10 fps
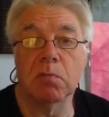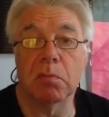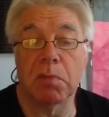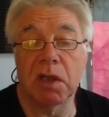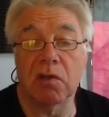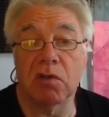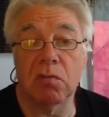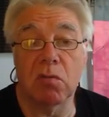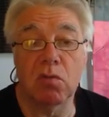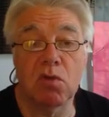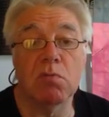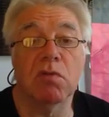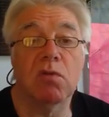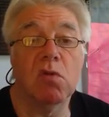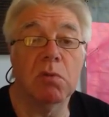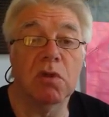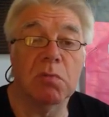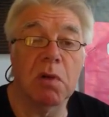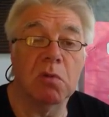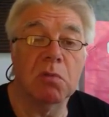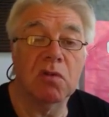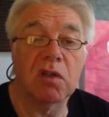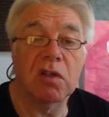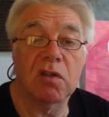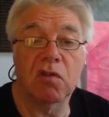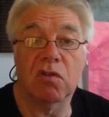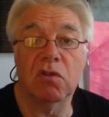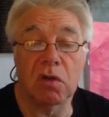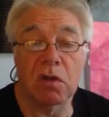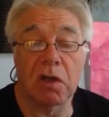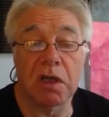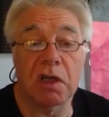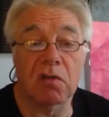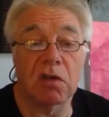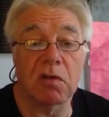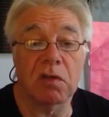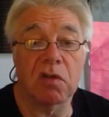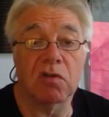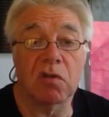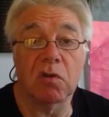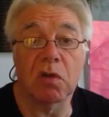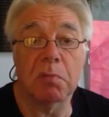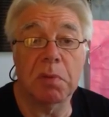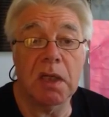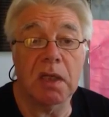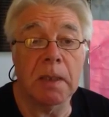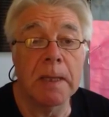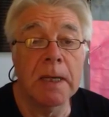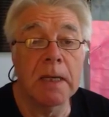appears in rumour form at the moment, it does look like it's going to appear.